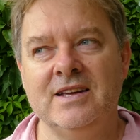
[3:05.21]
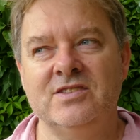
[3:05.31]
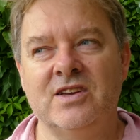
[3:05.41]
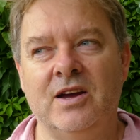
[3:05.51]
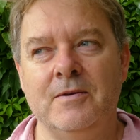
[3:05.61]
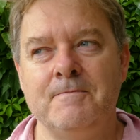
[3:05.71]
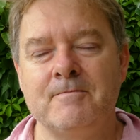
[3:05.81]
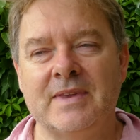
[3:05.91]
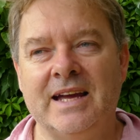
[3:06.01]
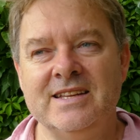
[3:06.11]
So
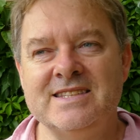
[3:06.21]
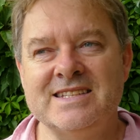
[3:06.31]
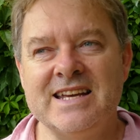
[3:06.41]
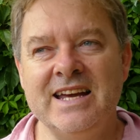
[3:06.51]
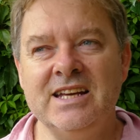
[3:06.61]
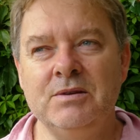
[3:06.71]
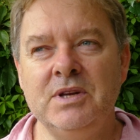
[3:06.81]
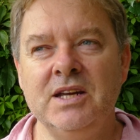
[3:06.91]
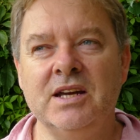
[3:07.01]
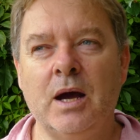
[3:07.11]
it's taken
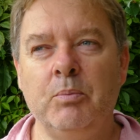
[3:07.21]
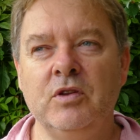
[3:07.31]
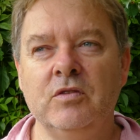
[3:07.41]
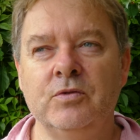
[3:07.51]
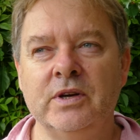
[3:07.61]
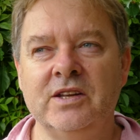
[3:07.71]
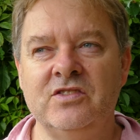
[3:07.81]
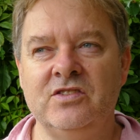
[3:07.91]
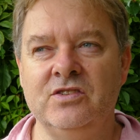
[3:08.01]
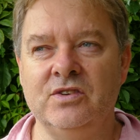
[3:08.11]
me a couple of
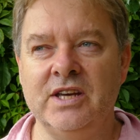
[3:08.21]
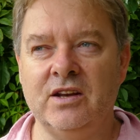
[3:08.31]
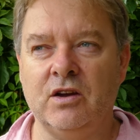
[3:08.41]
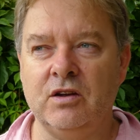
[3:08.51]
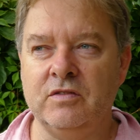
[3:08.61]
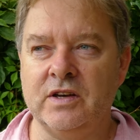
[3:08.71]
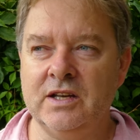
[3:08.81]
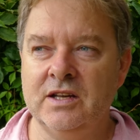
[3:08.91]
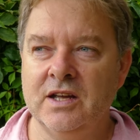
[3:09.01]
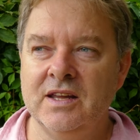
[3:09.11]
weeks to get over